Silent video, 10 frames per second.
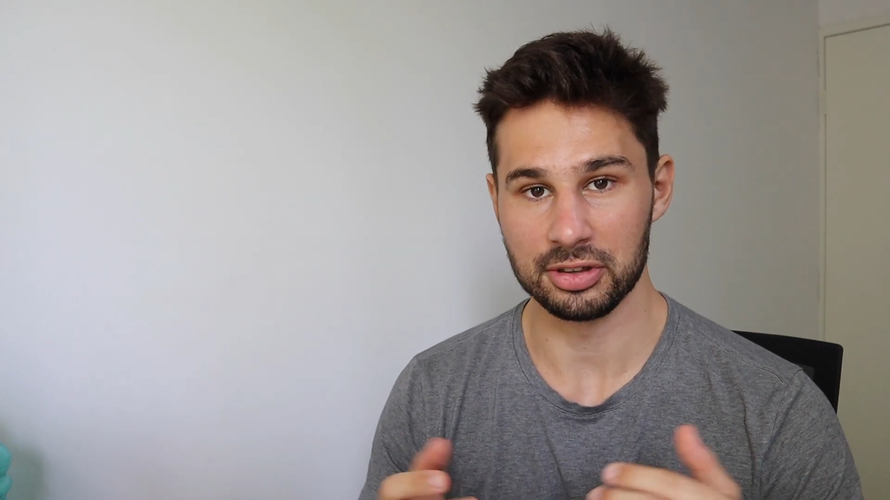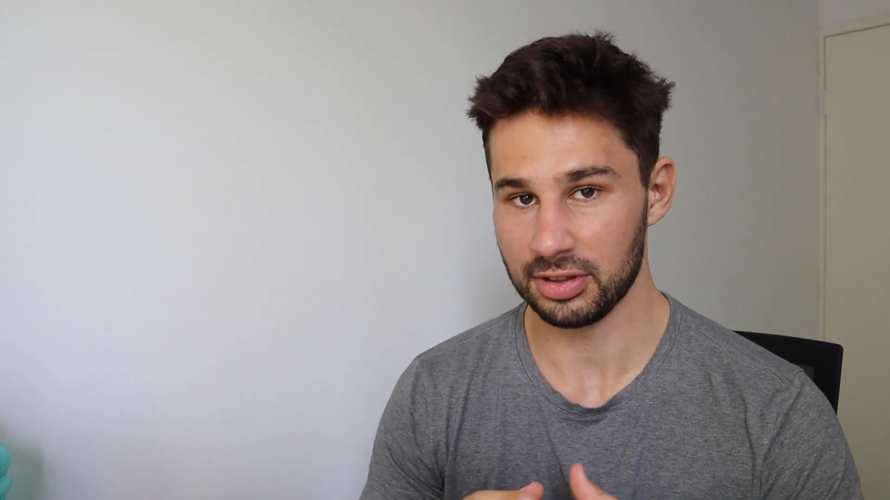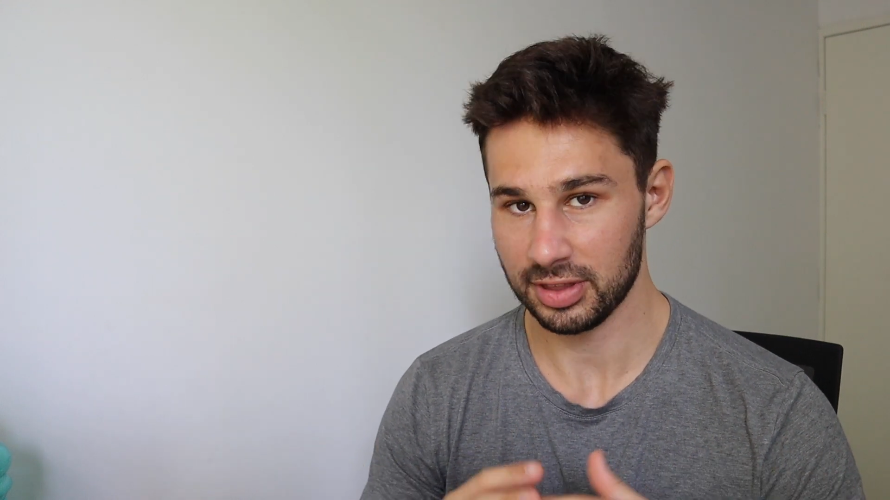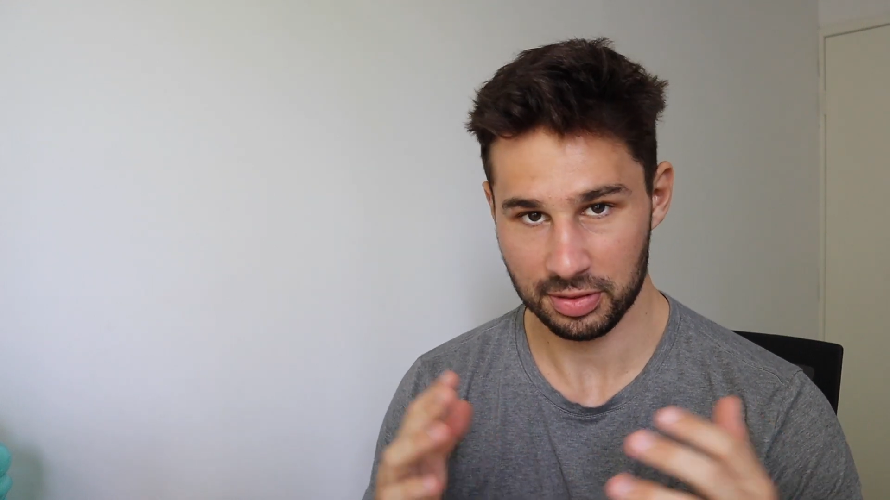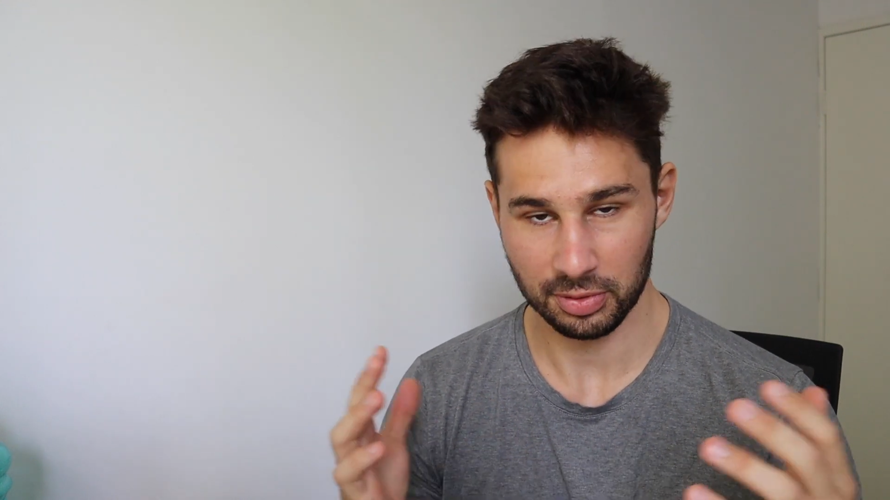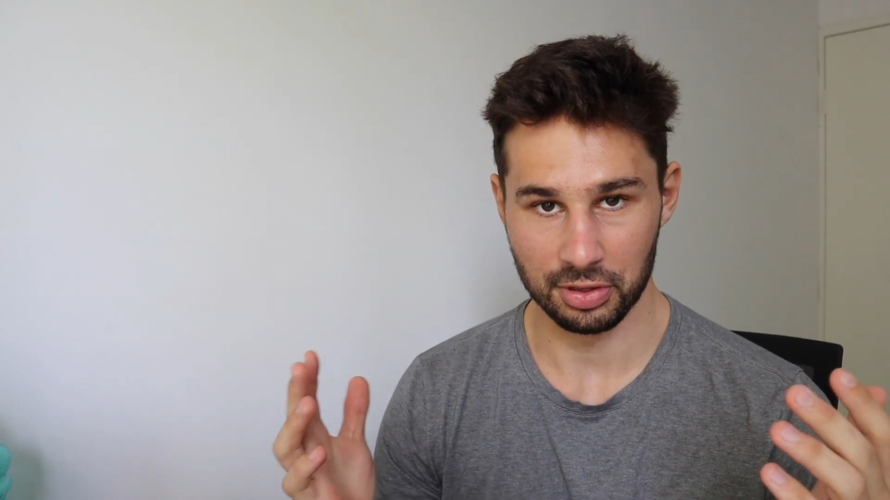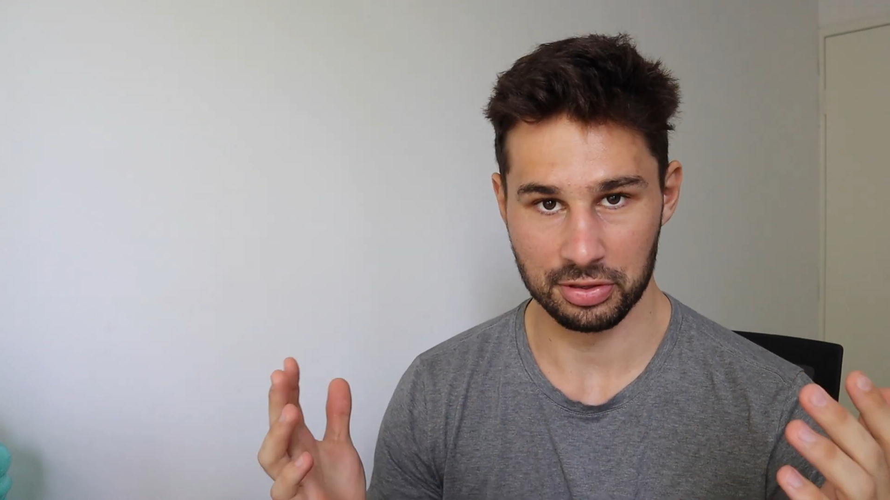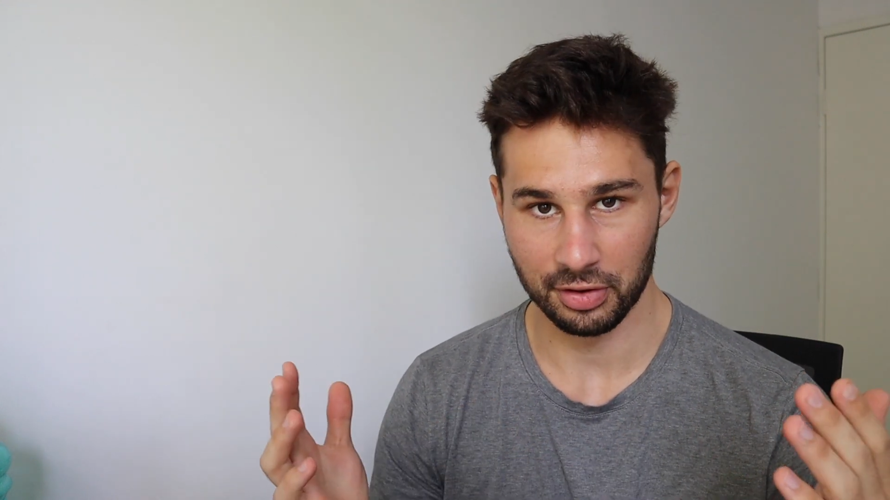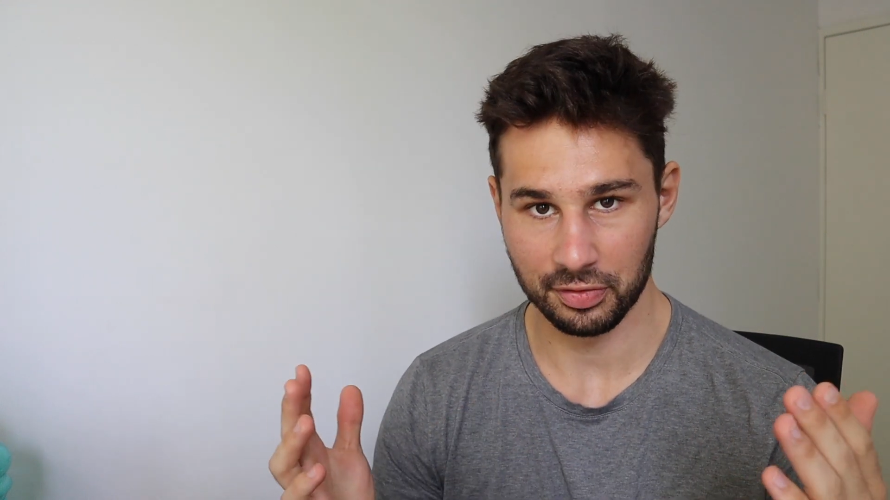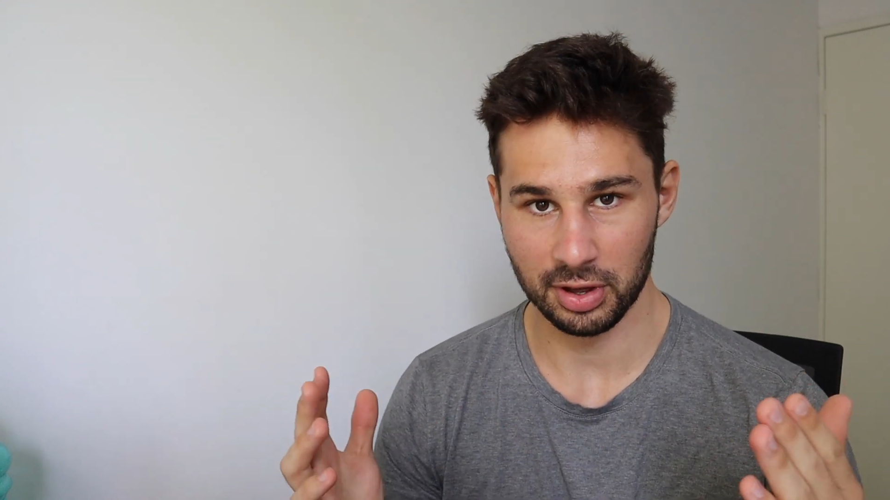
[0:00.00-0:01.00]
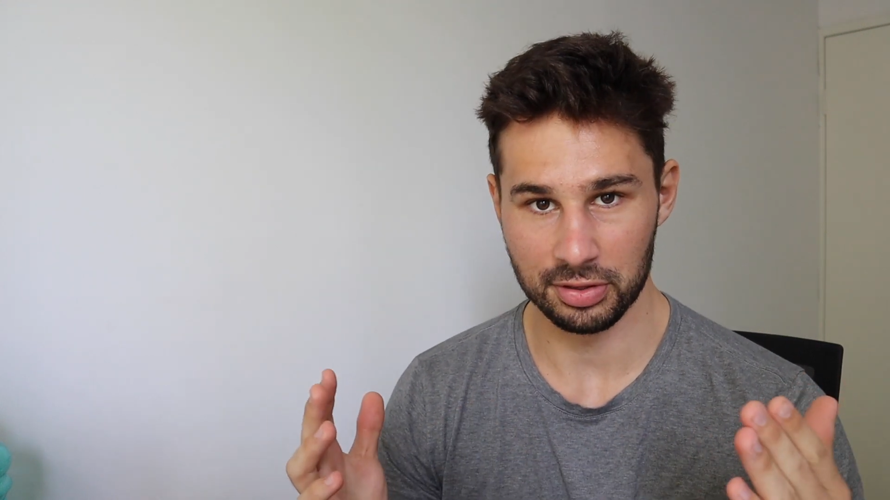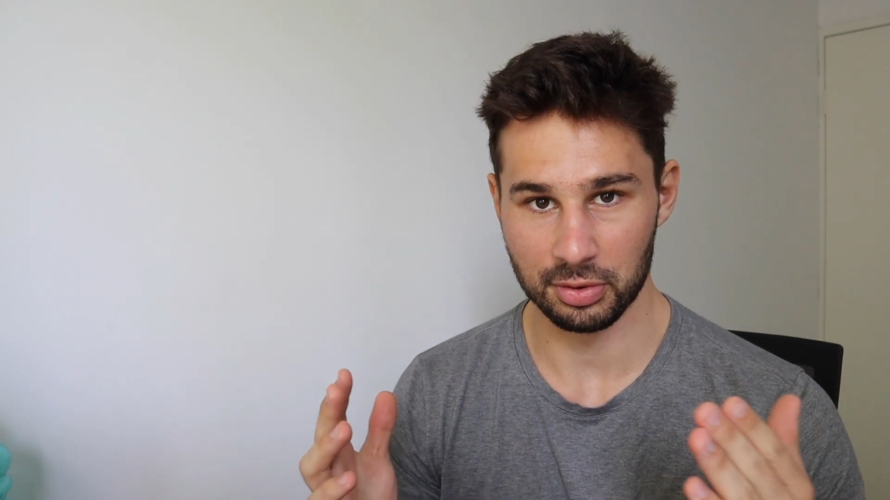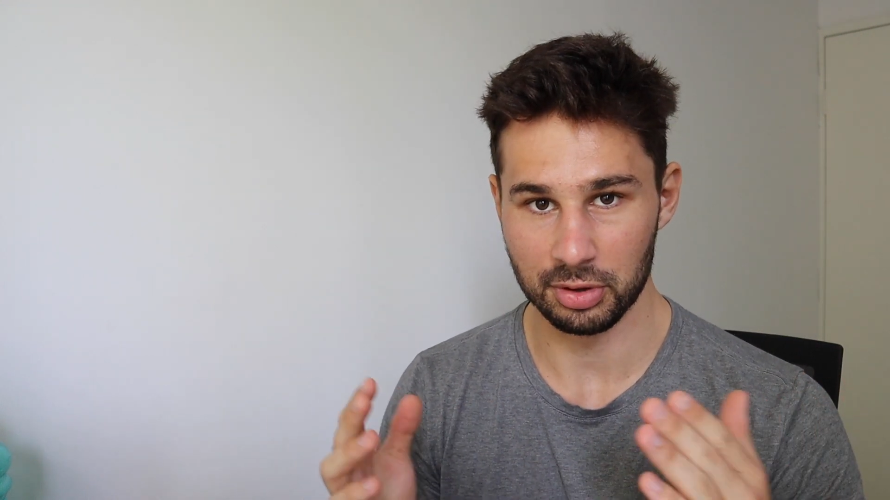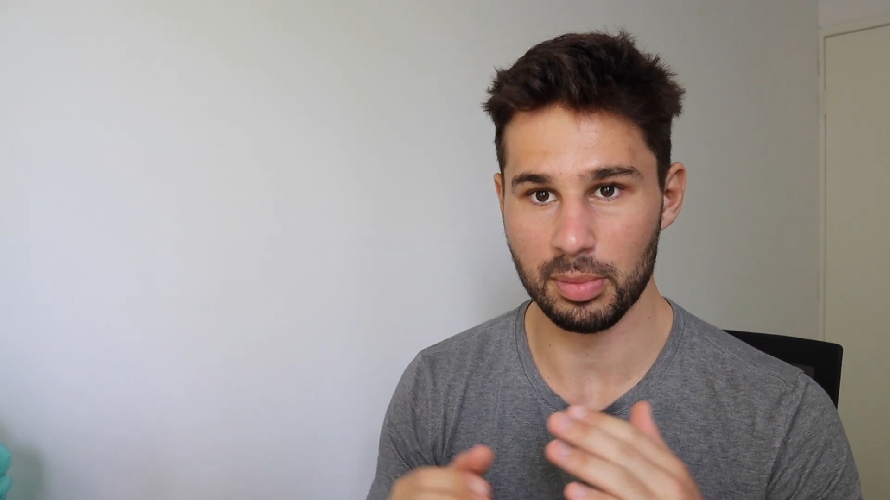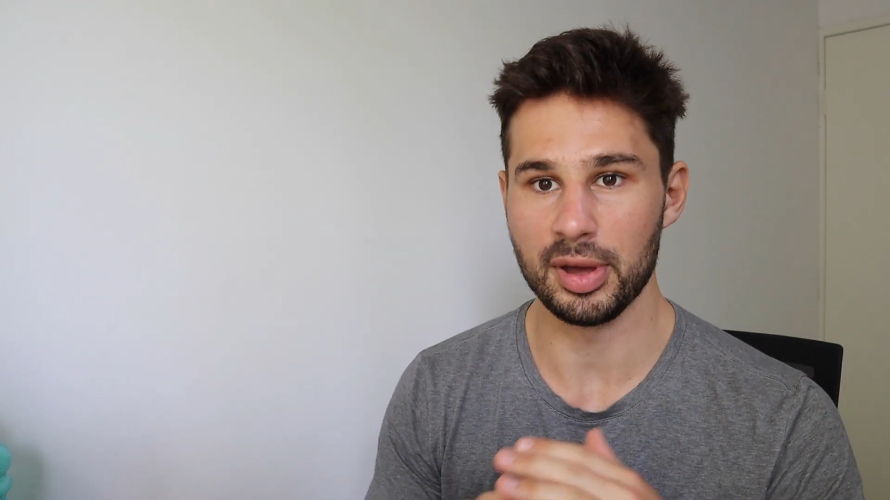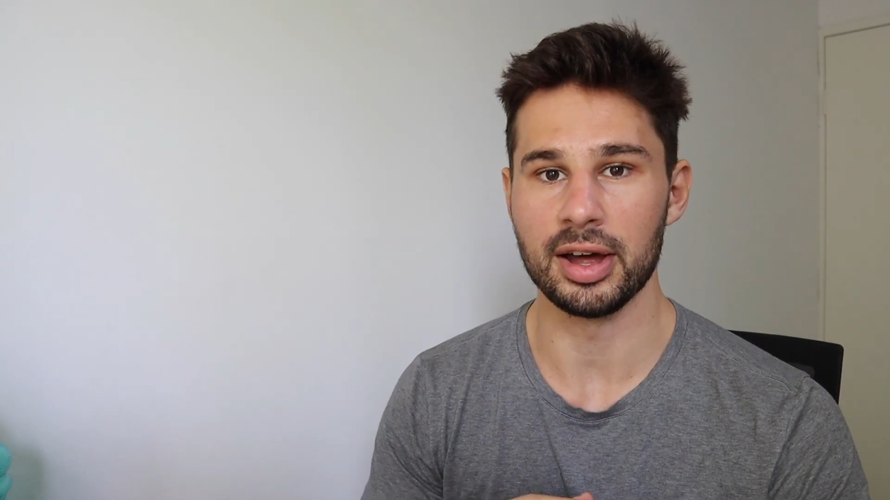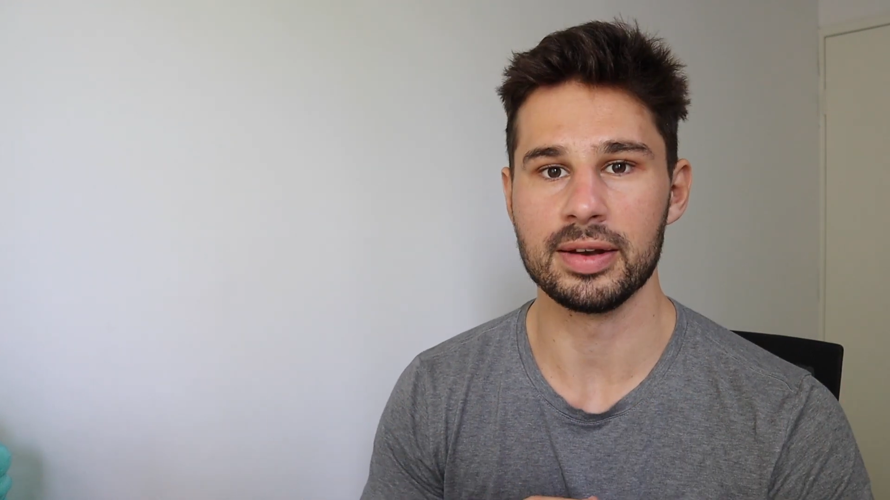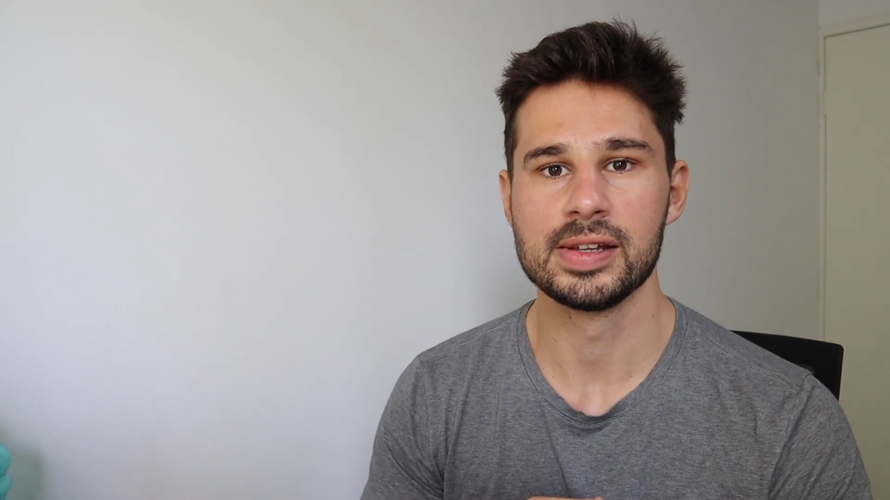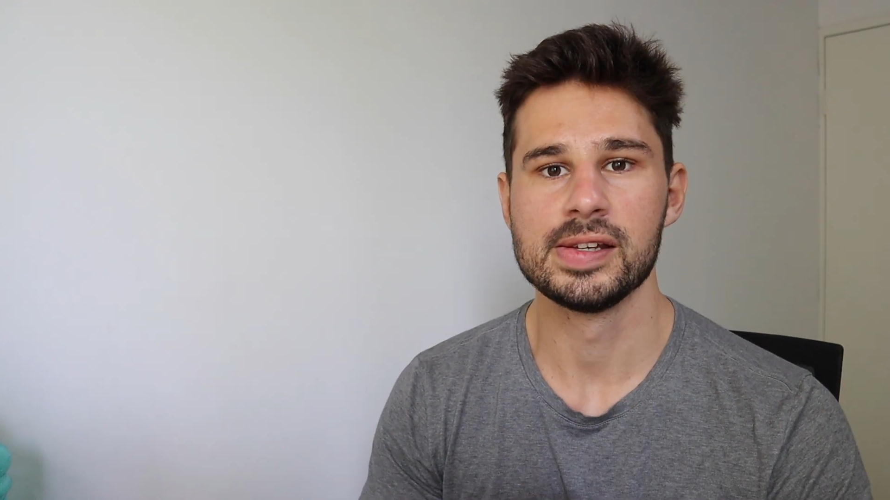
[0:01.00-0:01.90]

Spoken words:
because that's what the software is all about.